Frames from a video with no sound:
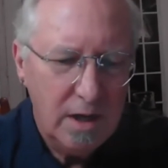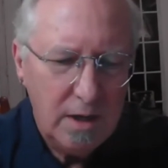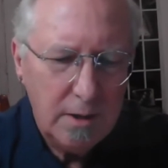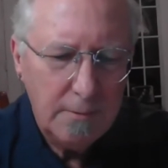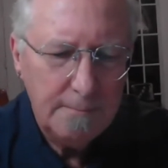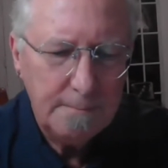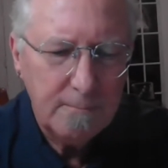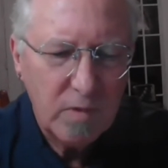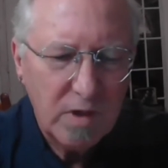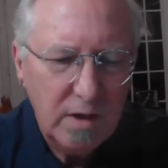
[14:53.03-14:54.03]
And
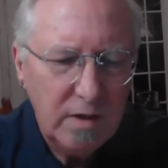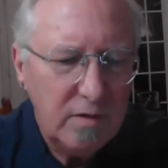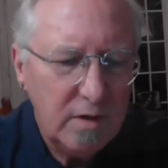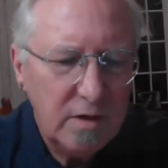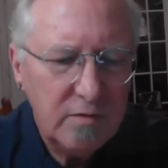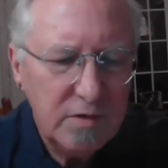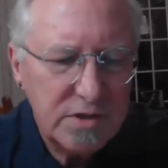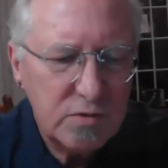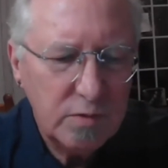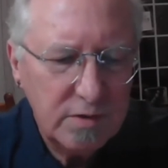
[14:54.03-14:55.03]
in
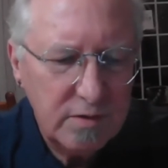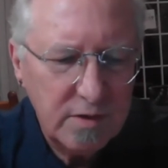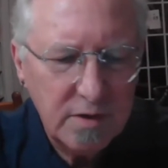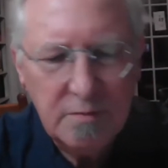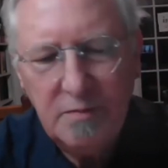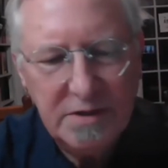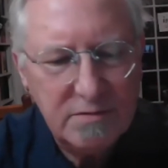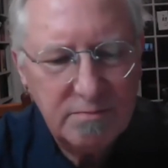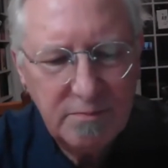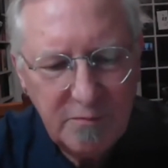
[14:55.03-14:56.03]
this one,
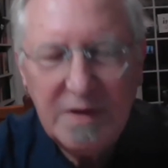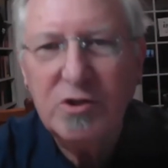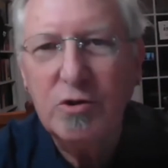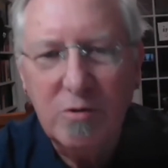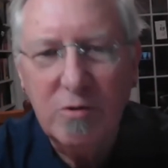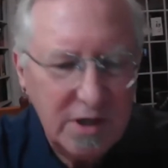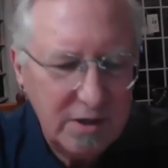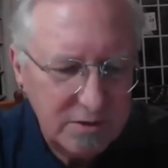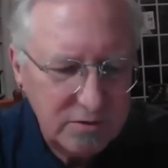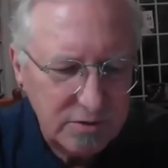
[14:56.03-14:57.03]
these fictional
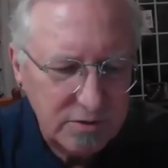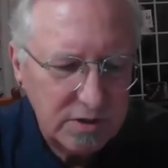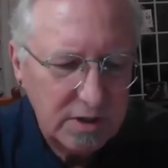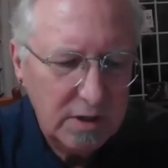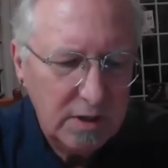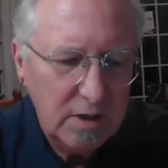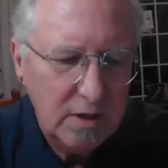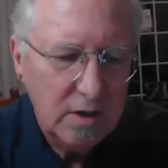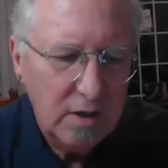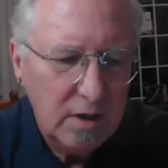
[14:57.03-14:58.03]
characters
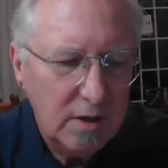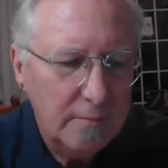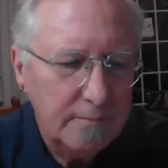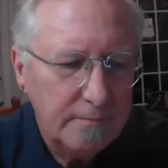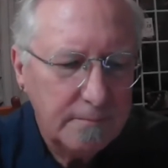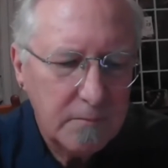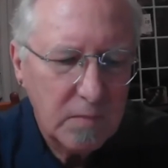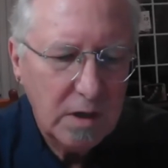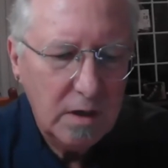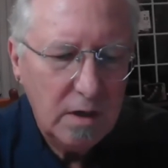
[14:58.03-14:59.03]

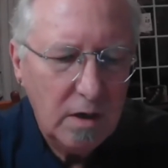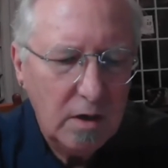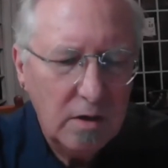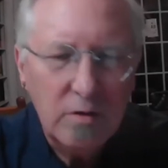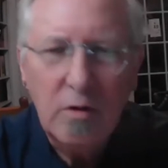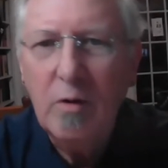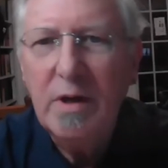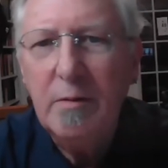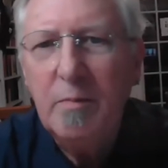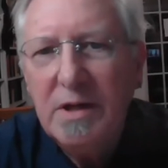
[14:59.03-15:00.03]
are
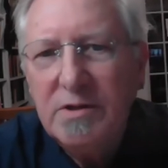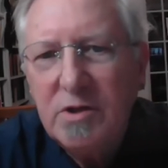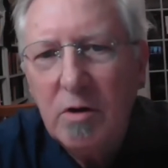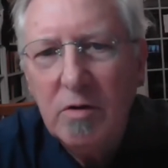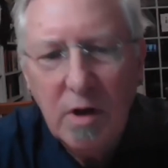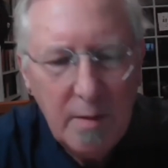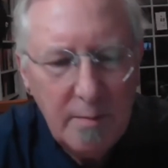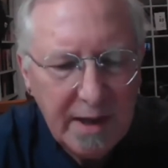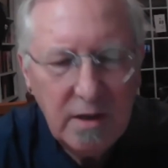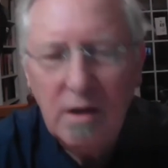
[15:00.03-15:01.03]
at a place called La
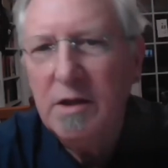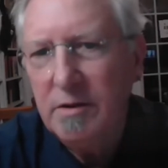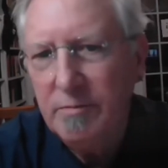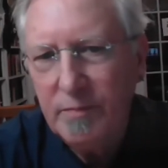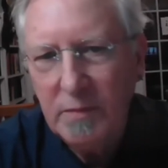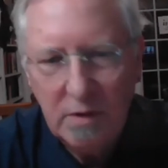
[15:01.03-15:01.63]
Madeleine.